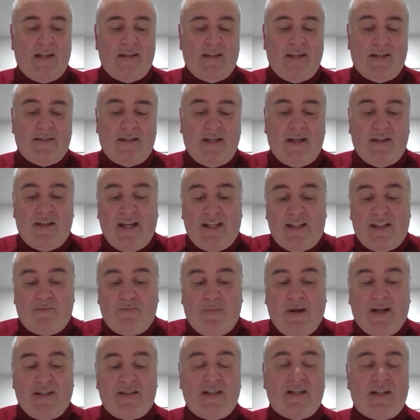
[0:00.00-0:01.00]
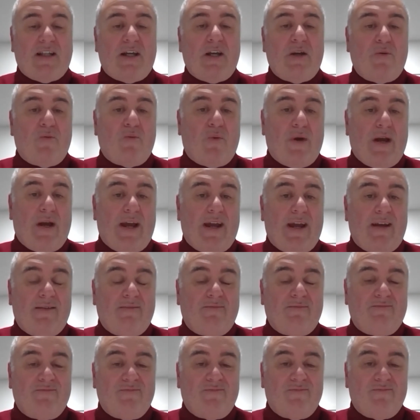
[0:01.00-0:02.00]
that's basically where
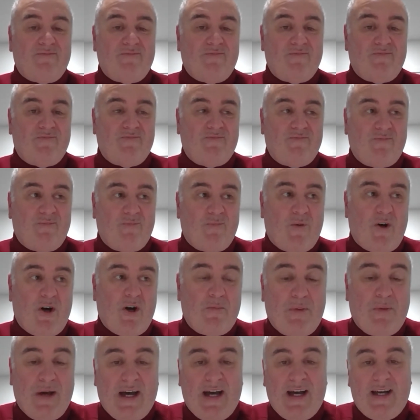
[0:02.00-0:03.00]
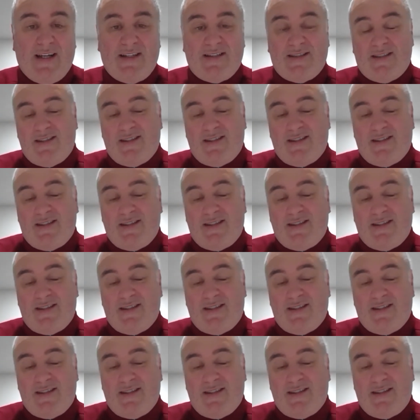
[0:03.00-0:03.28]
my past